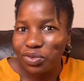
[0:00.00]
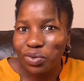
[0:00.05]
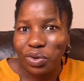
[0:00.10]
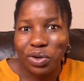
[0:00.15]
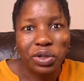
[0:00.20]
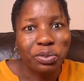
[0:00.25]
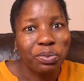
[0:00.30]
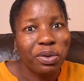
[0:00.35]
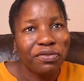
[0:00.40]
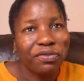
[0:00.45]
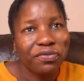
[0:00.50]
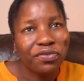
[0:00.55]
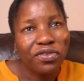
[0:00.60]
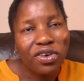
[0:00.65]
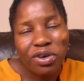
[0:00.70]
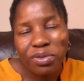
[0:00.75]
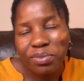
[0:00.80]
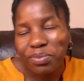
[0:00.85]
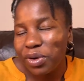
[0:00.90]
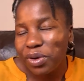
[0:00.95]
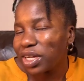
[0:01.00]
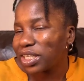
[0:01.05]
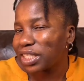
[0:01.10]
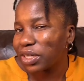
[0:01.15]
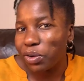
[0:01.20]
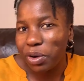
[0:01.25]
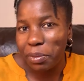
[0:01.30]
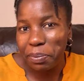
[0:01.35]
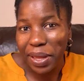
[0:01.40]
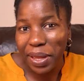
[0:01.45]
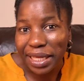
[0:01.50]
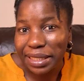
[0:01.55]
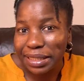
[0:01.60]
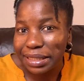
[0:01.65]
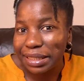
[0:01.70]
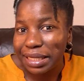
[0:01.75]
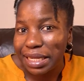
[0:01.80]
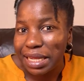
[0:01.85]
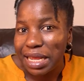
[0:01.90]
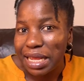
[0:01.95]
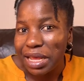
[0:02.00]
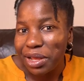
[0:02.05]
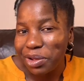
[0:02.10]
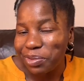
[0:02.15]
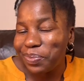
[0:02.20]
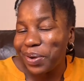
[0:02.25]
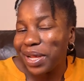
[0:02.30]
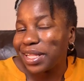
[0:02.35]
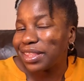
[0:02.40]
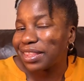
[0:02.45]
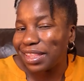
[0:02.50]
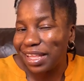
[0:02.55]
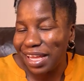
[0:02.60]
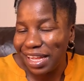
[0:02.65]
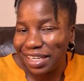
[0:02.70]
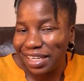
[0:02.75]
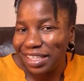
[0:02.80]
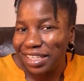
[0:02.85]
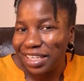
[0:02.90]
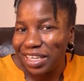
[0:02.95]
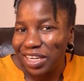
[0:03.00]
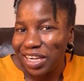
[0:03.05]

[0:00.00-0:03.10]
we could perform at our best, but then